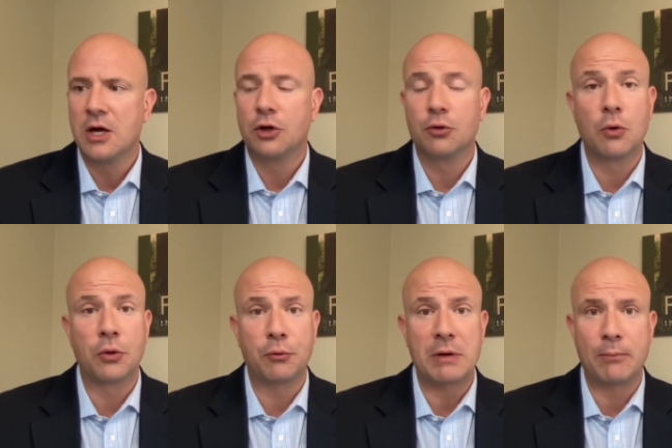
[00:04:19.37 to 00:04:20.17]
grew
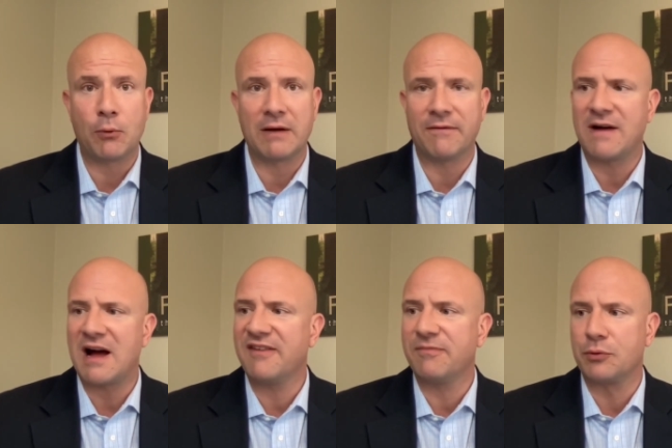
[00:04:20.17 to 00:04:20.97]

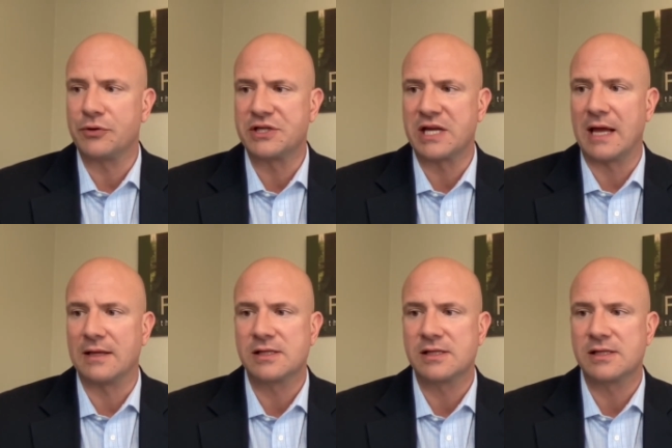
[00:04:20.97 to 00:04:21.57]
3.5%,